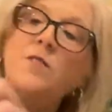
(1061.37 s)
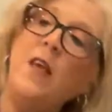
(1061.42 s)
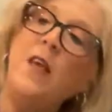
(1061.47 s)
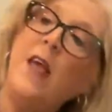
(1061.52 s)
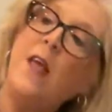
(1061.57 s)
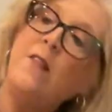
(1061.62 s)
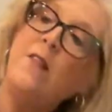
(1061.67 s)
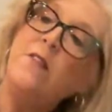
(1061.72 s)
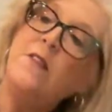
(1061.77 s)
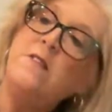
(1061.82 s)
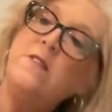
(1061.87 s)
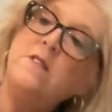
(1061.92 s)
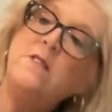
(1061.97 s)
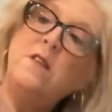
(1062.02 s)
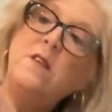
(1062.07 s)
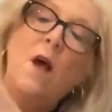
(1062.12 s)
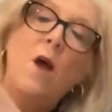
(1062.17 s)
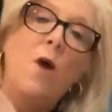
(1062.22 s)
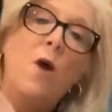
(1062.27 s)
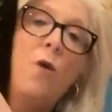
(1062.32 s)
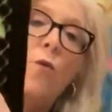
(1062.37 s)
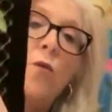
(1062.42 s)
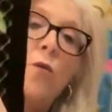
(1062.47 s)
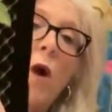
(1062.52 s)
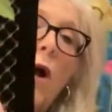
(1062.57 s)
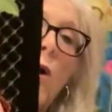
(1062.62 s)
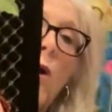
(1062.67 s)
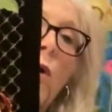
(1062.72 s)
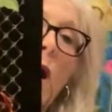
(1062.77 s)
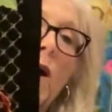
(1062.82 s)
and this
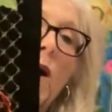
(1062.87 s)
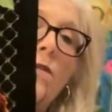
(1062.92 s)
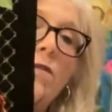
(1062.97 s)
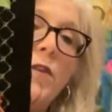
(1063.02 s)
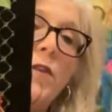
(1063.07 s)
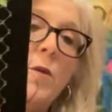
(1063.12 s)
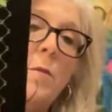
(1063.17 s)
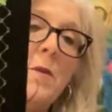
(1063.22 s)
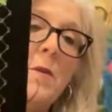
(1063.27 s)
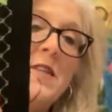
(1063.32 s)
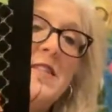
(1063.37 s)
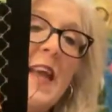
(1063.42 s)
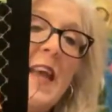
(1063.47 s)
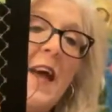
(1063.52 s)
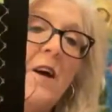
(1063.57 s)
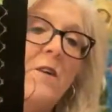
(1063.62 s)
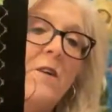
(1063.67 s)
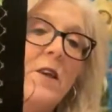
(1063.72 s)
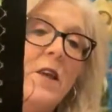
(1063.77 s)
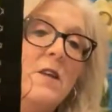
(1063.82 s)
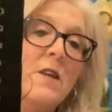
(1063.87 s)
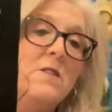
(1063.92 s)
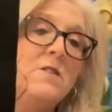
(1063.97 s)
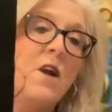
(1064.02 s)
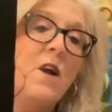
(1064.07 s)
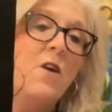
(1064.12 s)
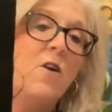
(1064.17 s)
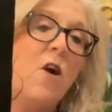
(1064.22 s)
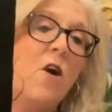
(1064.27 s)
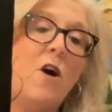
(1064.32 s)
row of little medallions
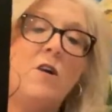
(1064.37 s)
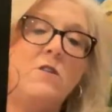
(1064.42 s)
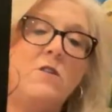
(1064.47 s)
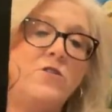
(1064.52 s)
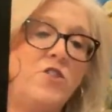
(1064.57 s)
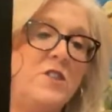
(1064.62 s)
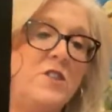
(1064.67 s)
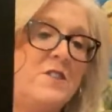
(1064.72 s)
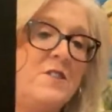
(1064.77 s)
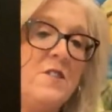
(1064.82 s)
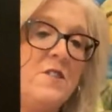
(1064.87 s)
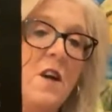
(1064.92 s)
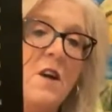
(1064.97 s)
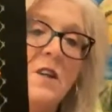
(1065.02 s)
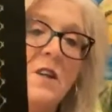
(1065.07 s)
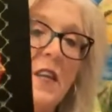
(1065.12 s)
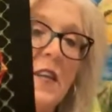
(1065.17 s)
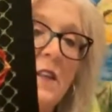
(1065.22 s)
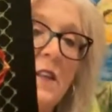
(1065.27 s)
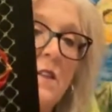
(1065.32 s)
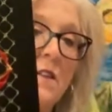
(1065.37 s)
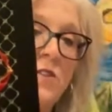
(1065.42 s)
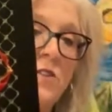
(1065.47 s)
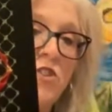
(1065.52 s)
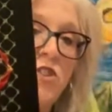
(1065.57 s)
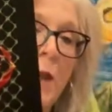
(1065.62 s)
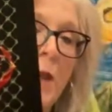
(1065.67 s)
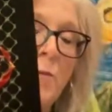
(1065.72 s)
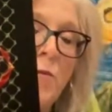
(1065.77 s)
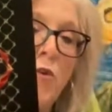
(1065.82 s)
are all just done in the
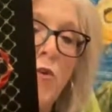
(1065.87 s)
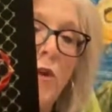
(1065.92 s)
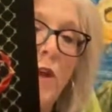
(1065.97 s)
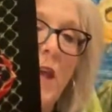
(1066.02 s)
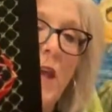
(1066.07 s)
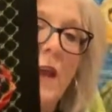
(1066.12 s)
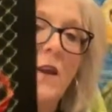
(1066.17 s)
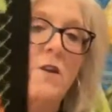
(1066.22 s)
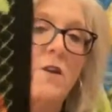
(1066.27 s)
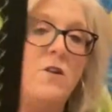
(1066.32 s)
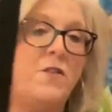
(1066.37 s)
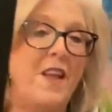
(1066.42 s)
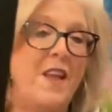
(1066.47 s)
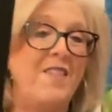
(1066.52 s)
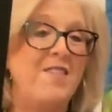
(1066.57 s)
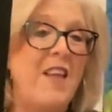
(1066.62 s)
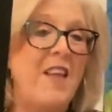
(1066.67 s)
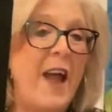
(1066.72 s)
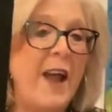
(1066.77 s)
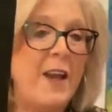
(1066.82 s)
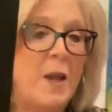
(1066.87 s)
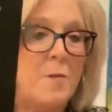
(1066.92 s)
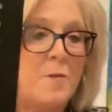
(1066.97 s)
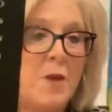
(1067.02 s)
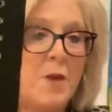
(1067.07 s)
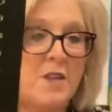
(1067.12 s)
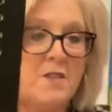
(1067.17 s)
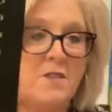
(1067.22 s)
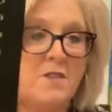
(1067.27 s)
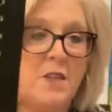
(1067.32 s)
shape creator. They line up
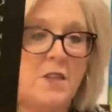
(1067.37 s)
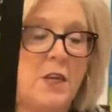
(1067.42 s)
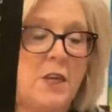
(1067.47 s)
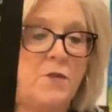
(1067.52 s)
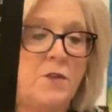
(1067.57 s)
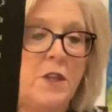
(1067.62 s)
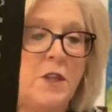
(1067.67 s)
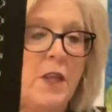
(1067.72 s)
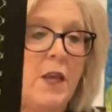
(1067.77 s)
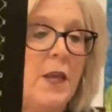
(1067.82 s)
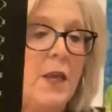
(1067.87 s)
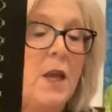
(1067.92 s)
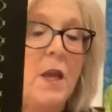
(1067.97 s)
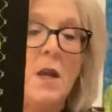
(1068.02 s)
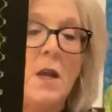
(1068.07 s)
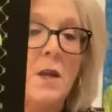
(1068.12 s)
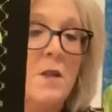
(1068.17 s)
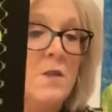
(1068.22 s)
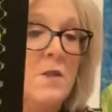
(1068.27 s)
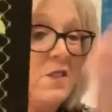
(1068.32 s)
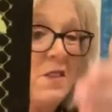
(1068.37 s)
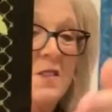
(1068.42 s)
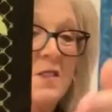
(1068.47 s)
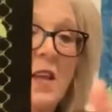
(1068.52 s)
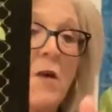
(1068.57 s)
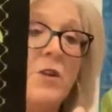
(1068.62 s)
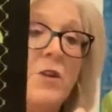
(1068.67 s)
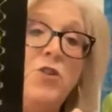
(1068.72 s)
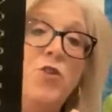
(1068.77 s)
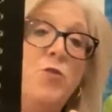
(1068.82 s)
nice and evenly. This is
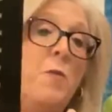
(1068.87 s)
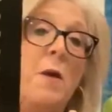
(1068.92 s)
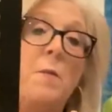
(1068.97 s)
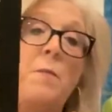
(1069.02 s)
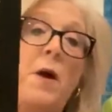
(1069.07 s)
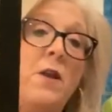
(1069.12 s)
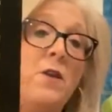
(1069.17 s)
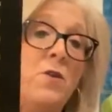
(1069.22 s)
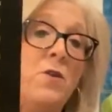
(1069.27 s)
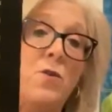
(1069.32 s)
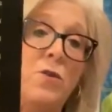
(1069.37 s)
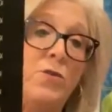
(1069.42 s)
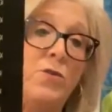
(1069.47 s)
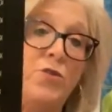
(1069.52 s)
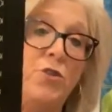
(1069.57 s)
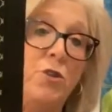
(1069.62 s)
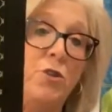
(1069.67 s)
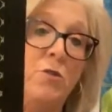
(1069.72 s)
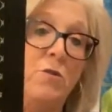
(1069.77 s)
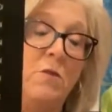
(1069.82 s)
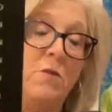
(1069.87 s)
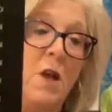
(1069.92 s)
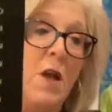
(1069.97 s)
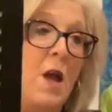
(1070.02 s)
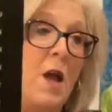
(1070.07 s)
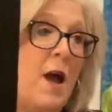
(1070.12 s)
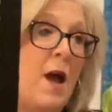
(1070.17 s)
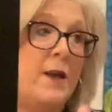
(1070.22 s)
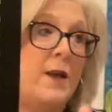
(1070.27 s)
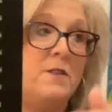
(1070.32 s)
how I do my buttonholes too.
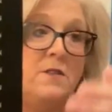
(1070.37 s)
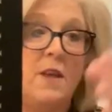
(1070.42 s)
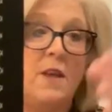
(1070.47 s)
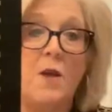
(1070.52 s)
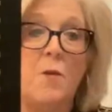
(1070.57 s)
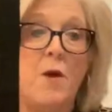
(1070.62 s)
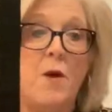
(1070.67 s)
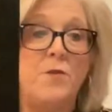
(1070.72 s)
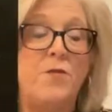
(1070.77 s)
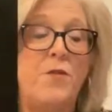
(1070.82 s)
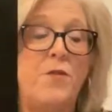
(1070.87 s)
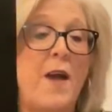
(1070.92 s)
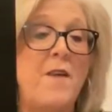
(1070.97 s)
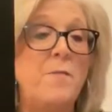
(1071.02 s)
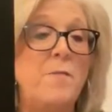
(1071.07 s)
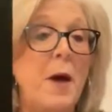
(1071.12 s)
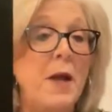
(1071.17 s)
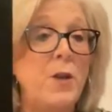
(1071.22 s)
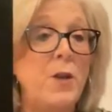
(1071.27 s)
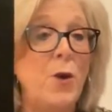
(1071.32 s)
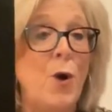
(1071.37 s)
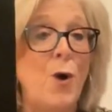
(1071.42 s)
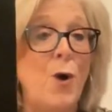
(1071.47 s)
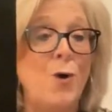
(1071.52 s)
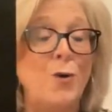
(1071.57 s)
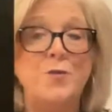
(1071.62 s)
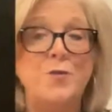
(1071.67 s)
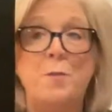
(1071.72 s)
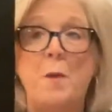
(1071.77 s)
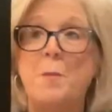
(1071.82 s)
I say I want 5
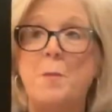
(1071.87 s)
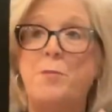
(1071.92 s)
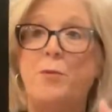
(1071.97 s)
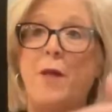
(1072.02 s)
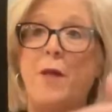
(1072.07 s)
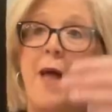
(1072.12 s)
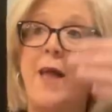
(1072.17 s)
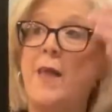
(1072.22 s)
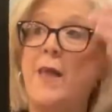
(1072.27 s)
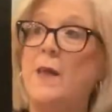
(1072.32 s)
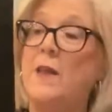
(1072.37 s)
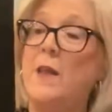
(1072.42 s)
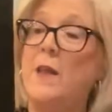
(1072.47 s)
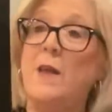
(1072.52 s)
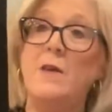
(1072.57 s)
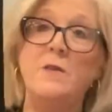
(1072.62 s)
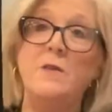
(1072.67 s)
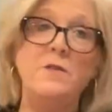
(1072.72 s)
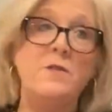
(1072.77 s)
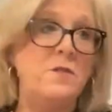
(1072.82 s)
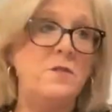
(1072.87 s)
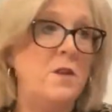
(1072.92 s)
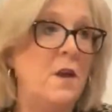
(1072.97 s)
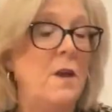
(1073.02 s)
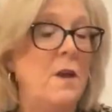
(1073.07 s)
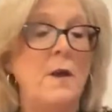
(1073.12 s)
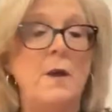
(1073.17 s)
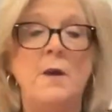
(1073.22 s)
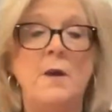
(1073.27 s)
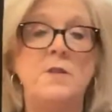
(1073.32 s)
buttonholes. My placket is
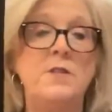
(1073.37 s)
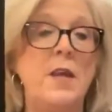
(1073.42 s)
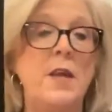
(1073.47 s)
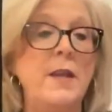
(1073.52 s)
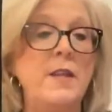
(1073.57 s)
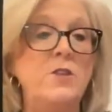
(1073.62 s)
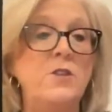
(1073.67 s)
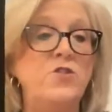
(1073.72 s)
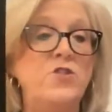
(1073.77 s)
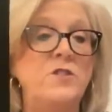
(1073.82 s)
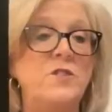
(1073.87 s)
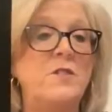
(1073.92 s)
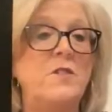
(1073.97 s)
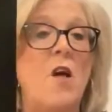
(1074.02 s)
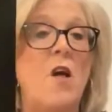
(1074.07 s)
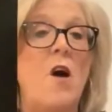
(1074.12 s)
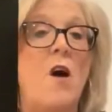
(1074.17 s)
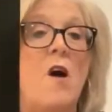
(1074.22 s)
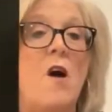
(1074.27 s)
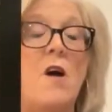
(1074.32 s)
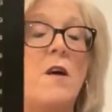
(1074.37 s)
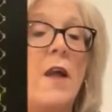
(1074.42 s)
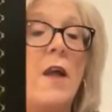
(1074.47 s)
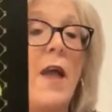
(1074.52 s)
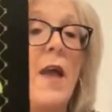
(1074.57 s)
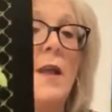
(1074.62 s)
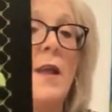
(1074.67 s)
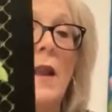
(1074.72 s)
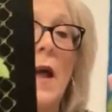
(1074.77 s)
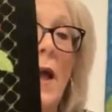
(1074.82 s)
10 inches long,
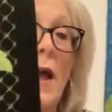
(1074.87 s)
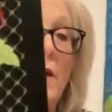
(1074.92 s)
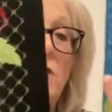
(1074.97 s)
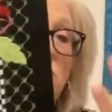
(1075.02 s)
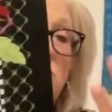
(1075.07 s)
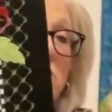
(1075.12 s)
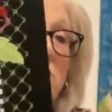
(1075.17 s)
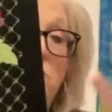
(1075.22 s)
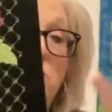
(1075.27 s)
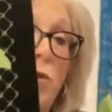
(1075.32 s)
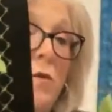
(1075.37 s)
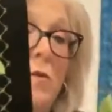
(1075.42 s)
and I just do